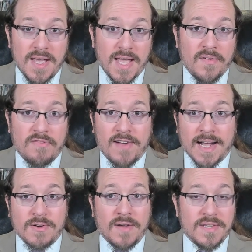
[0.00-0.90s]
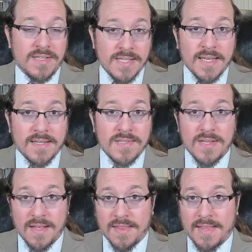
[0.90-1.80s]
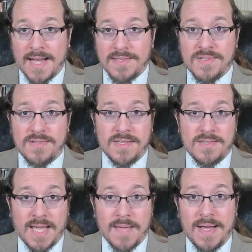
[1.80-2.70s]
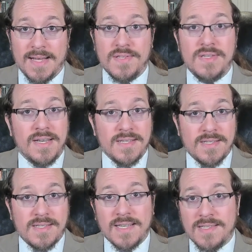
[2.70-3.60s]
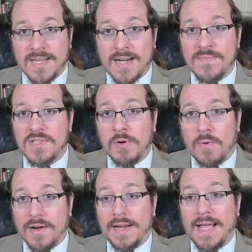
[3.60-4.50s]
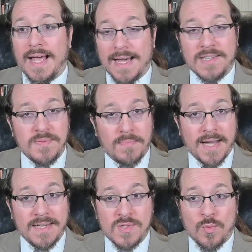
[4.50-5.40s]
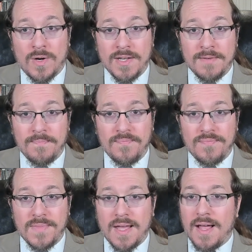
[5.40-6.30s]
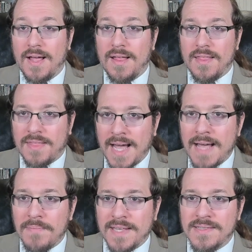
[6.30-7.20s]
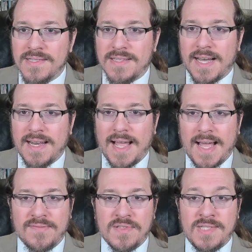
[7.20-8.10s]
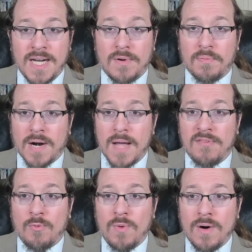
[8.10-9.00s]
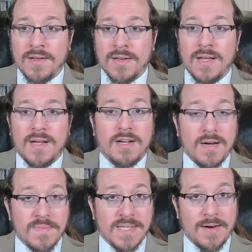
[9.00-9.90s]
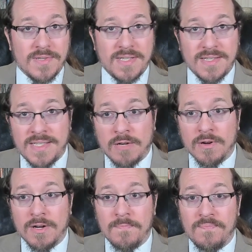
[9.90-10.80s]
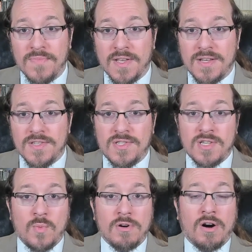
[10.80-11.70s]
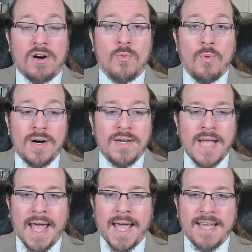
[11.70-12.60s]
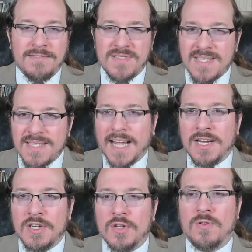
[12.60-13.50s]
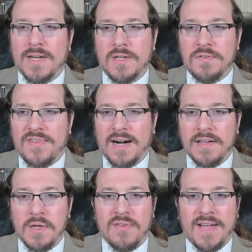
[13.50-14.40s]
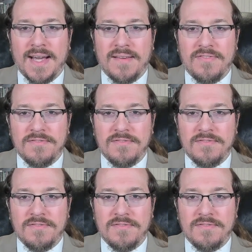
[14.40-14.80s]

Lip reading: If we factor out the 6, that's the same as 6 times the quantity x minus 1. That means that f double prime of 1 comes out to 0. So we'll call 1 a second critical value of f.